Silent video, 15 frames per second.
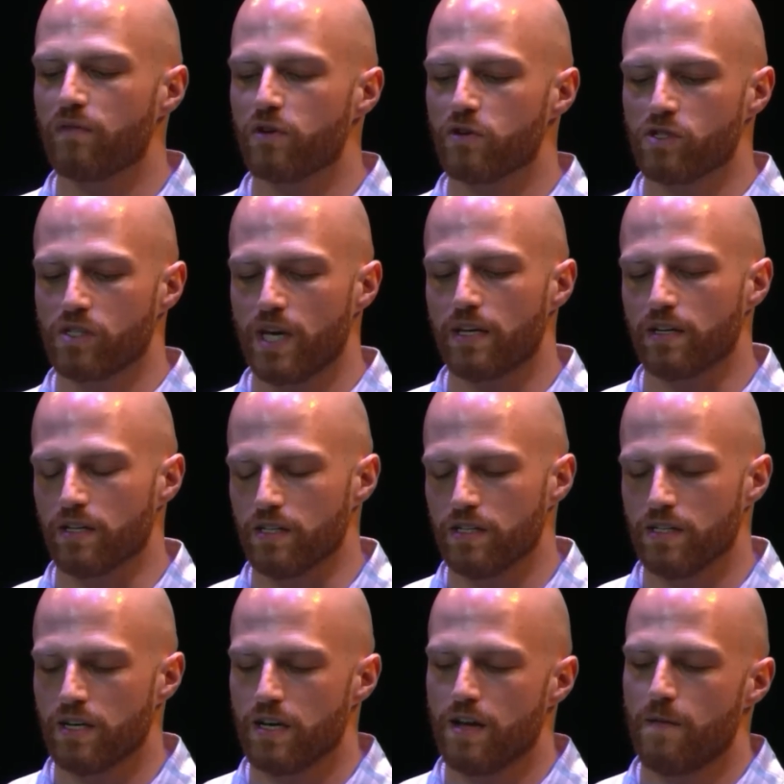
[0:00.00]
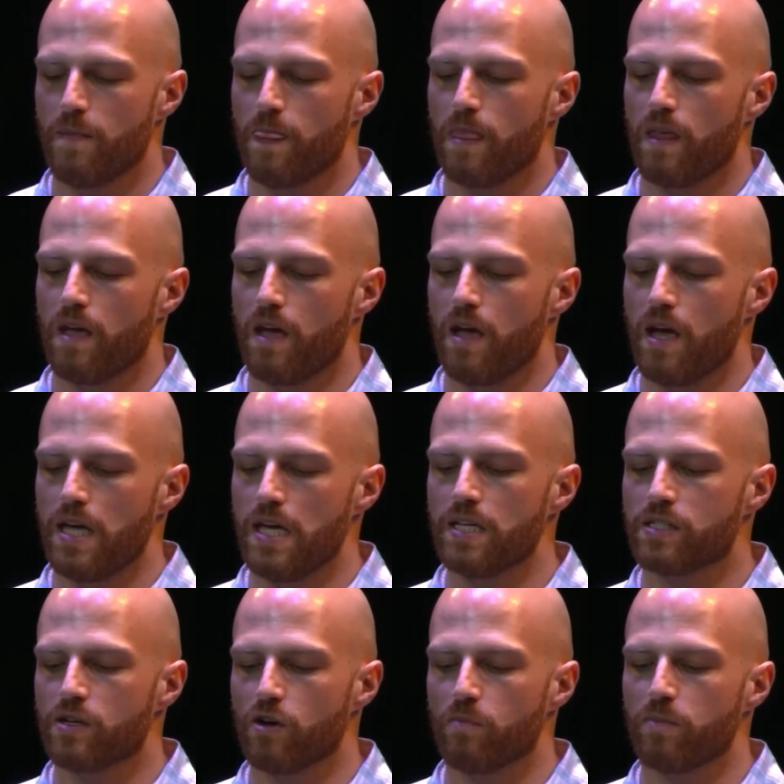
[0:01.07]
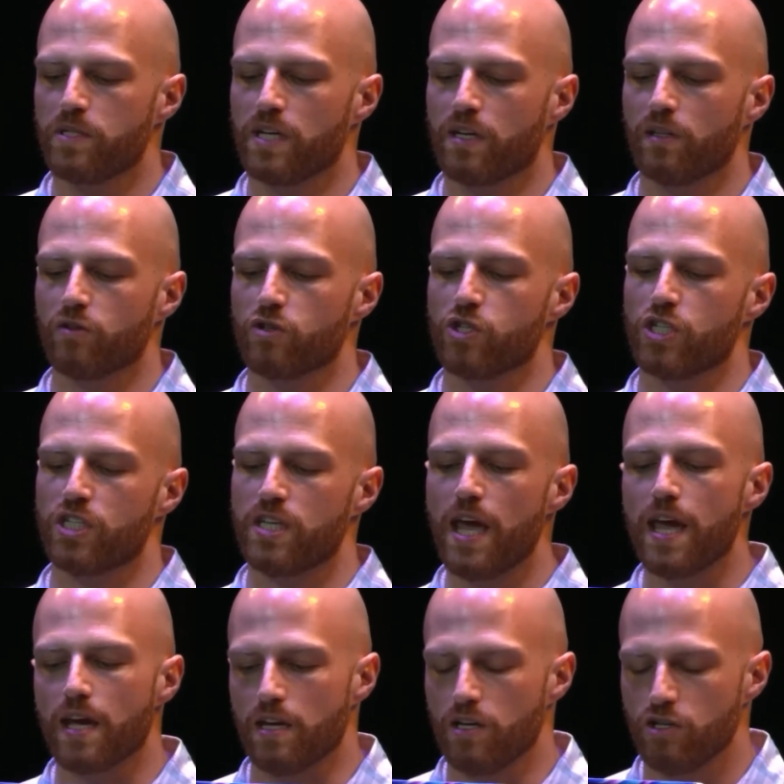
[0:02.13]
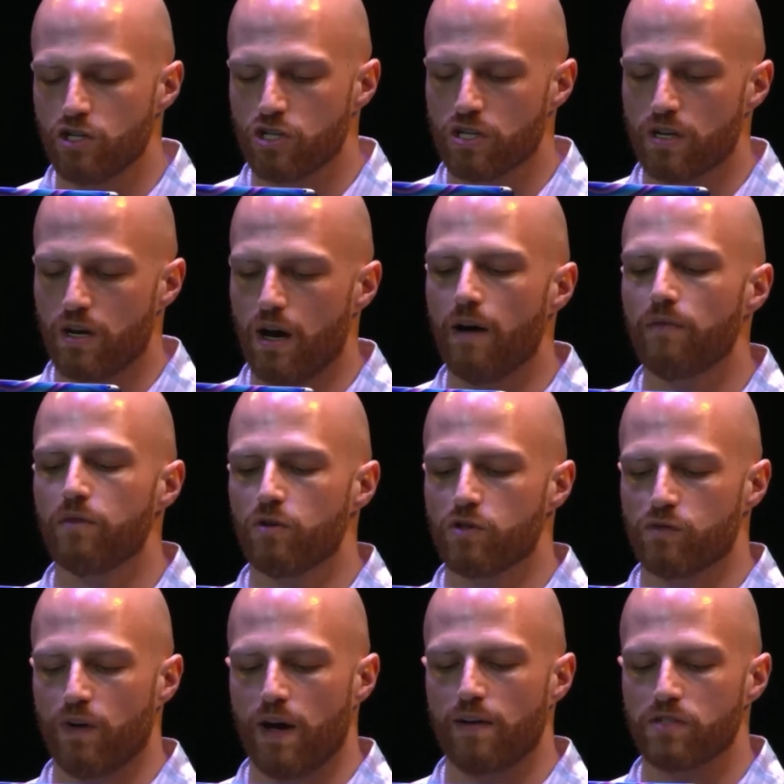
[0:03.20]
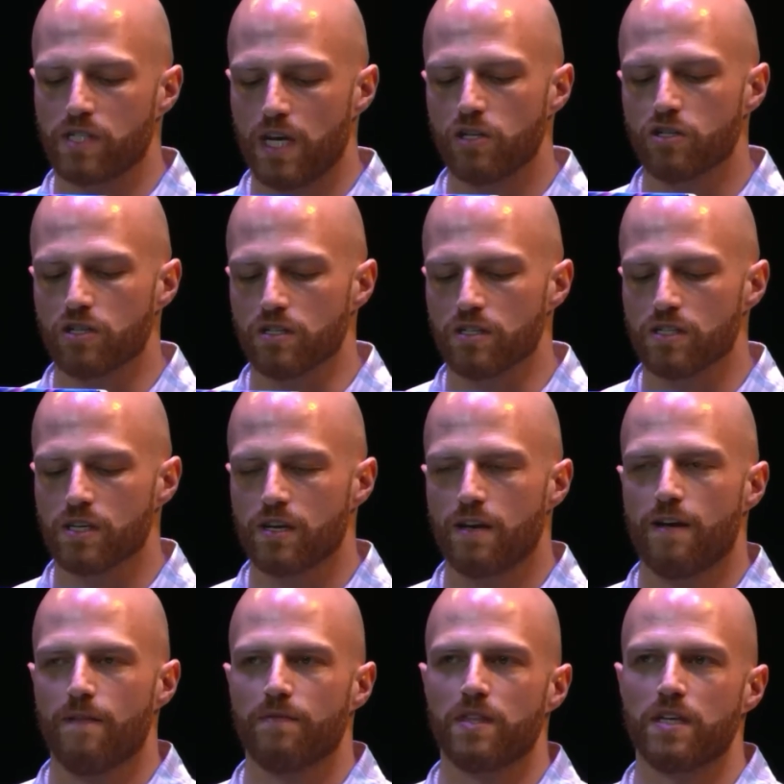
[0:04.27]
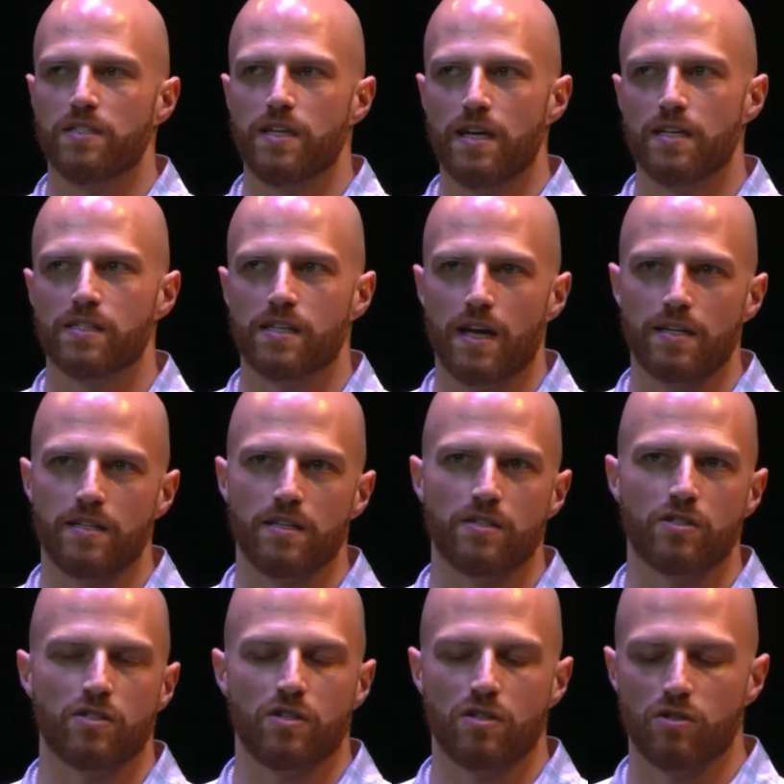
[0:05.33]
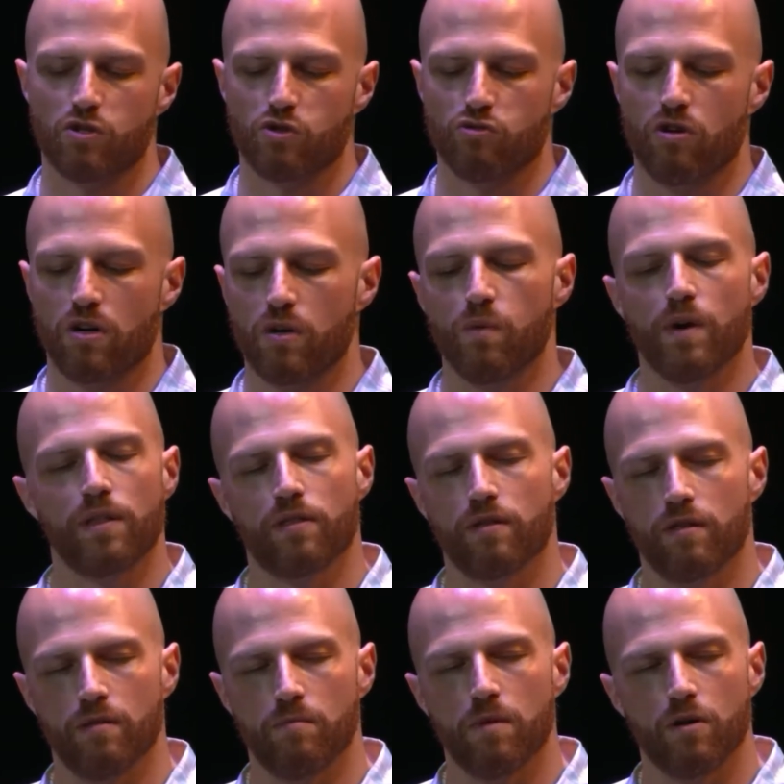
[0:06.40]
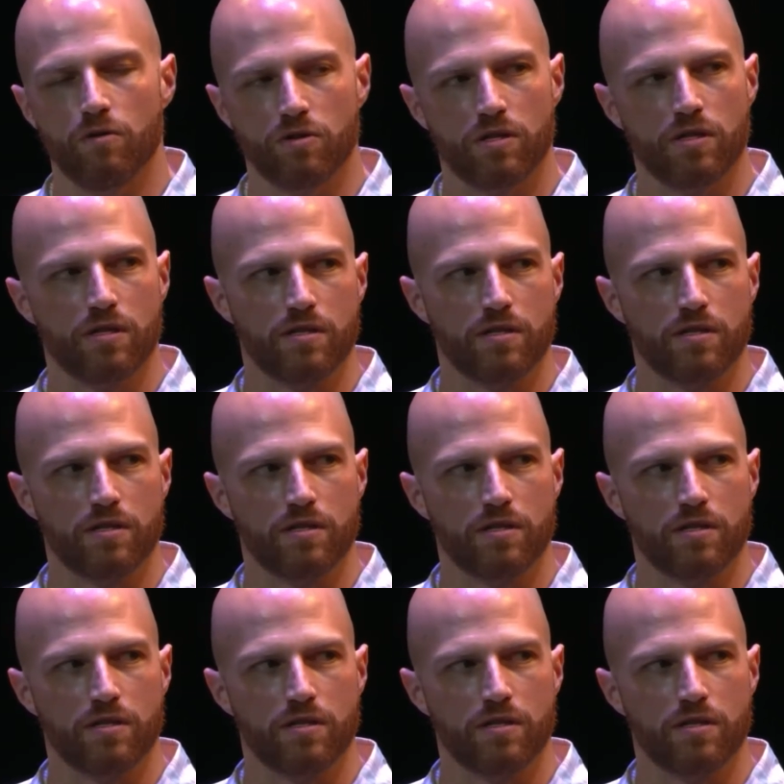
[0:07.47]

years later, is there a particular stage of those five stages that data scientists struggle with the most